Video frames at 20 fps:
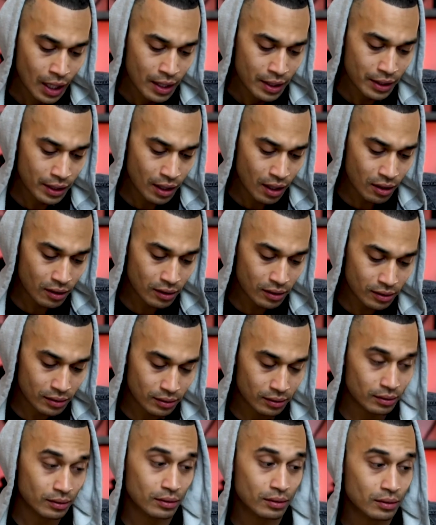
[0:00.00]

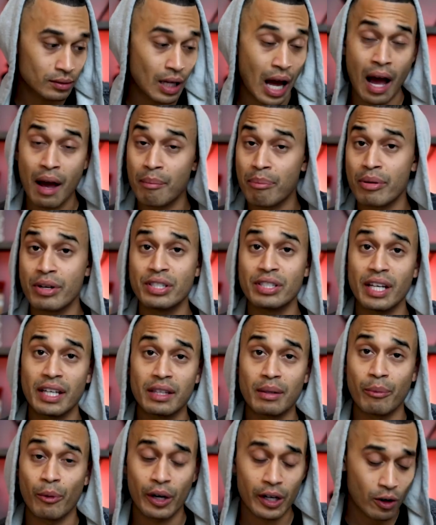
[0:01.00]
I appreciate
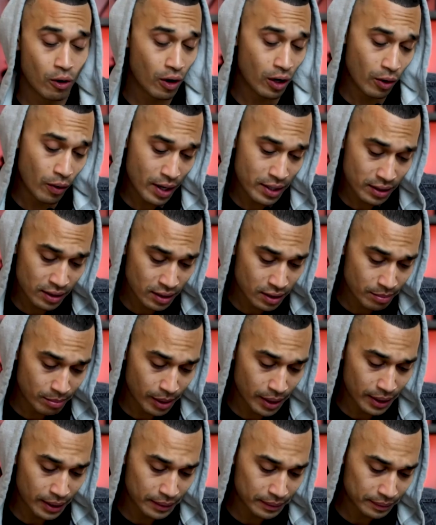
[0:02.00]
the Marine Corps questions,
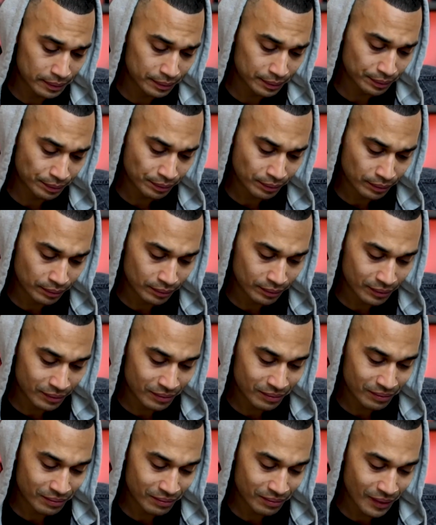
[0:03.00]
but
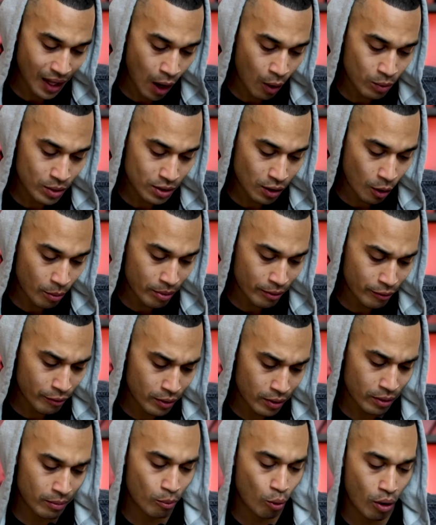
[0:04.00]
I was hoping
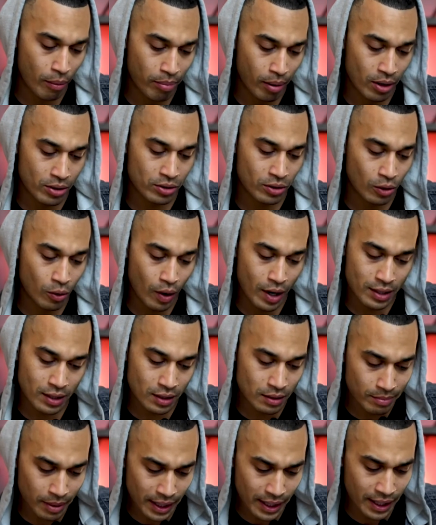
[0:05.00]
for more personal
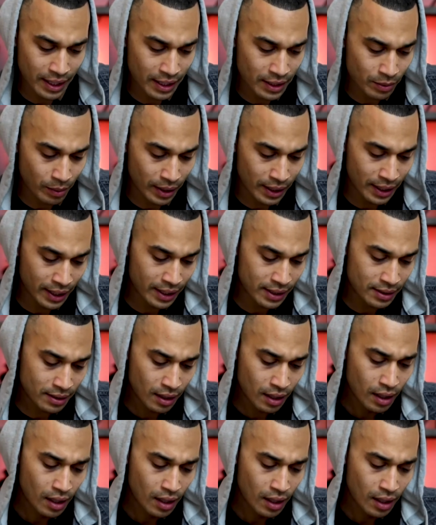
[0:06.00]
questions, but it is what it is.